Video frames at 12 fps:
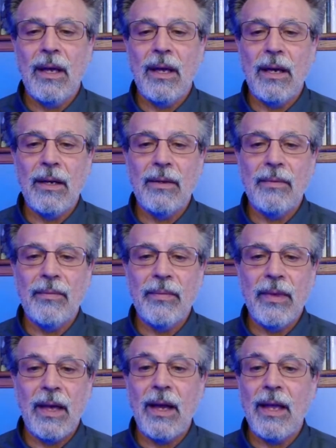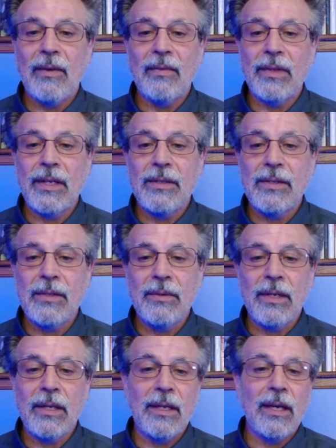I have links
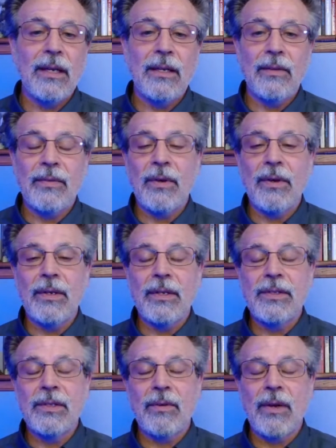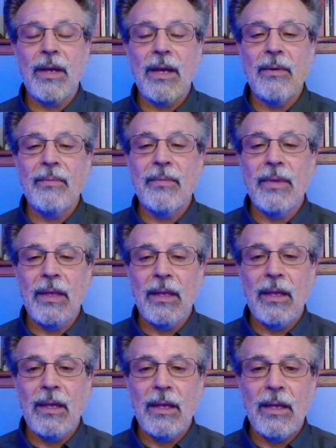to it. Again, if you're on Instagram,
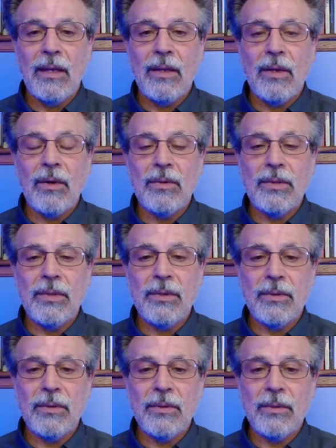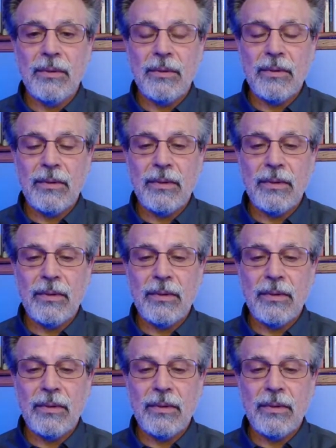go to